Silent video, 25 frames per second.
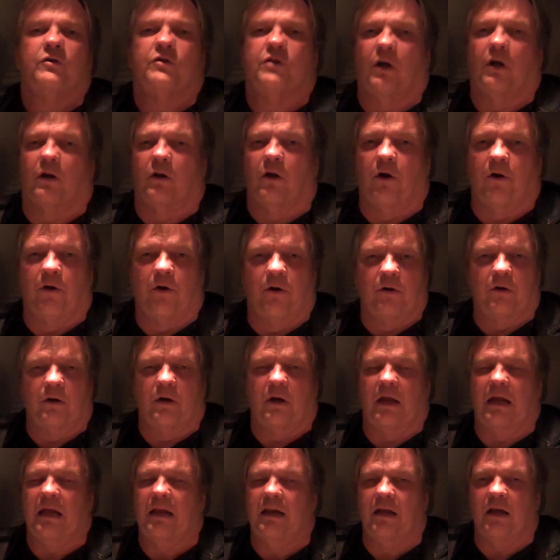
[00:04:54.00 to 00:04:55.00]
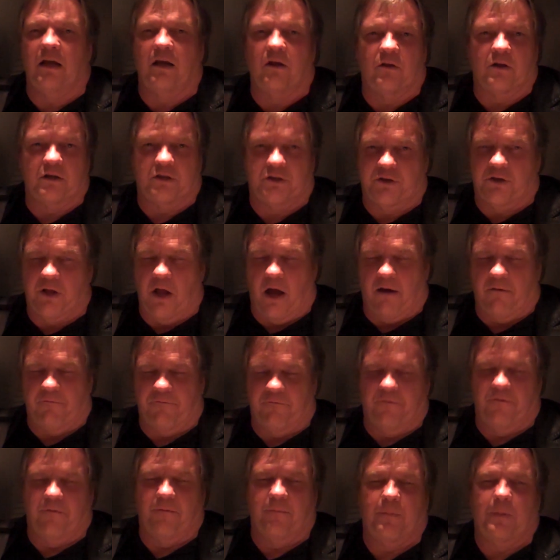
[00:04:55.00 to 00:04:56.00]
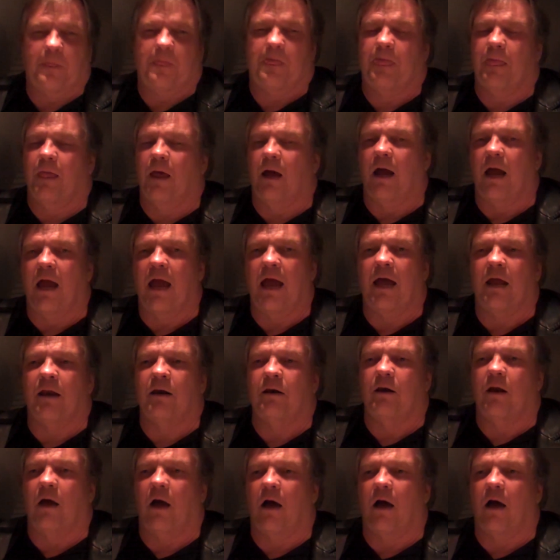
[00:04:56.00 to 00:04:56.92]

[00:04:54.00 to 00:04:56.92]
to learn any of the stuff. And